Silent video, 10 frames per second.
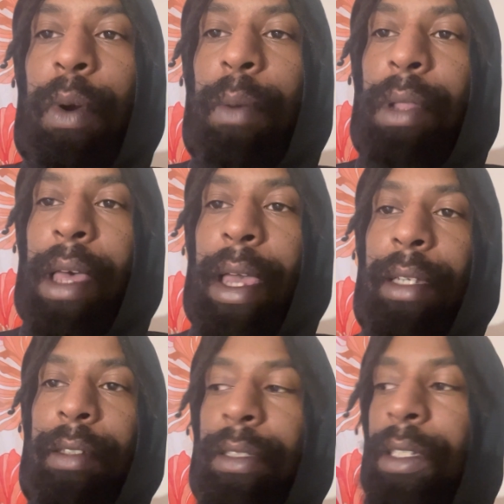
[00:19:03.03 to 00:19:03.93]

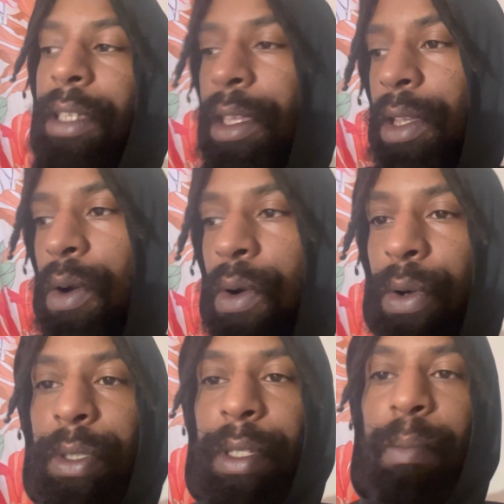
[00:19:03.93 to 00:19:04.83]
Black
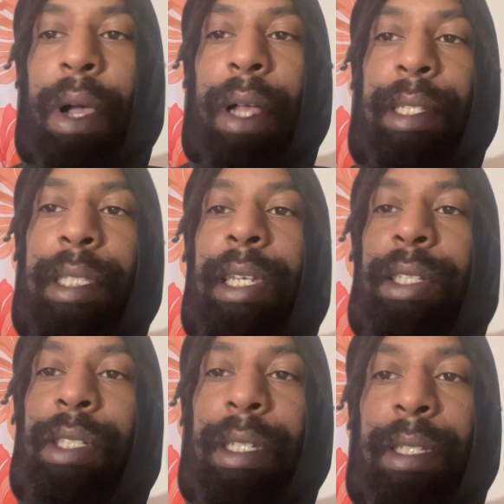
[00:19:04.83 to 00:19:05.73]
CEOs and
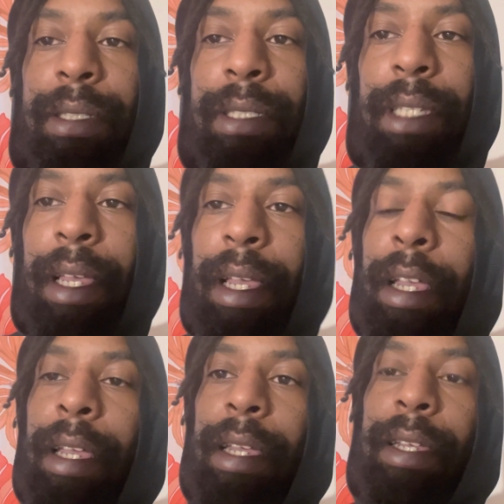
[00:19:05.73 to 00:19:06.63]
politicians,
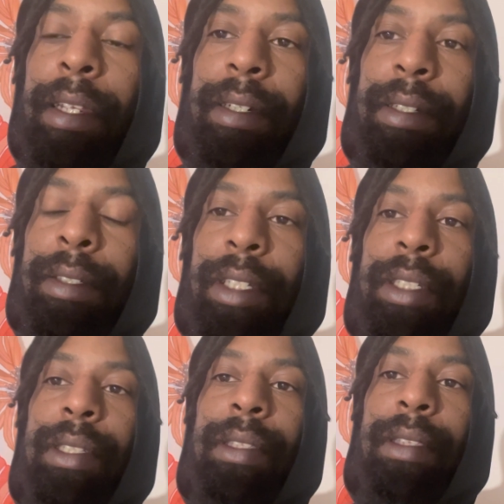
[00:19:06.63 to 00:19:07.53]
and just